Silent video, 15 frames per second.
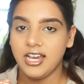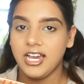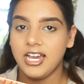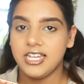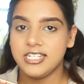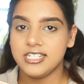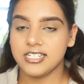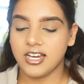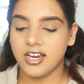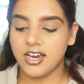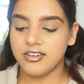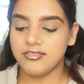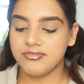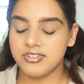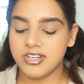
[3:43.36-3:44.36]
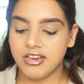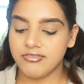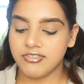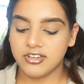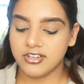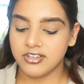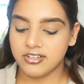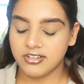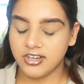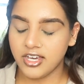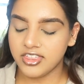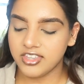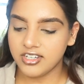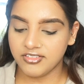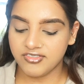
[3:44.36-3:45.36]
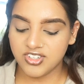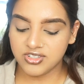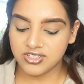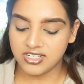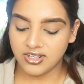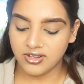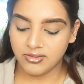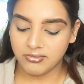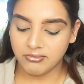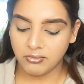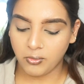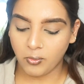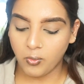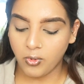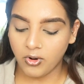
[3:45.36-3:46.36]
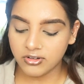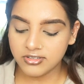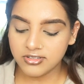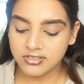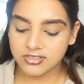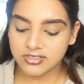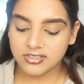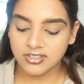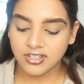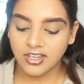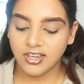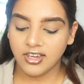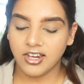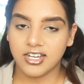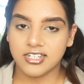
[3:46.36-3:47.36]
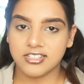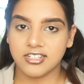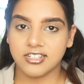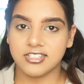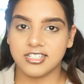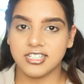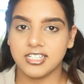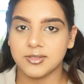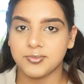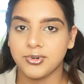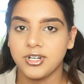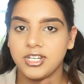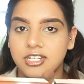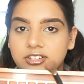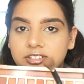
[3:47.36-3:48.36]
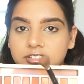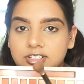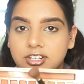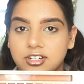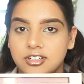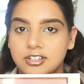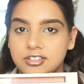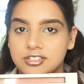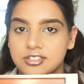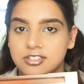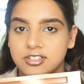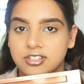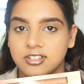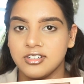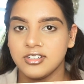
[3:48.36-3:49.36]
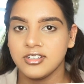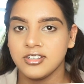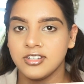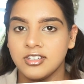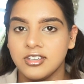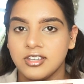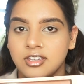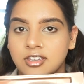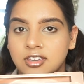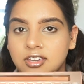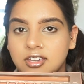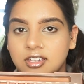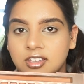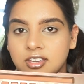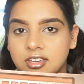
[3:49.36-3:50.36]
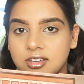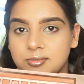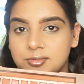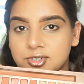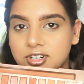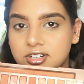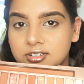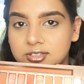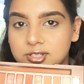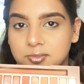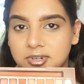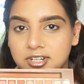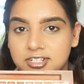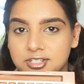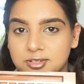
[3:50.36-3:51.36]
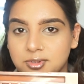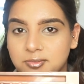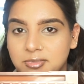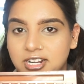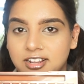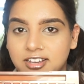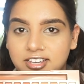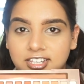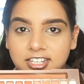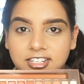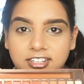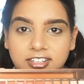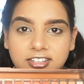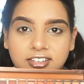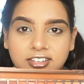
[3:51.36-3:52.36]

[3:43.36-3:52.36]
and I think I've used it once. As you can see, it's pretty untouched. I'm trying not to blind you with my light.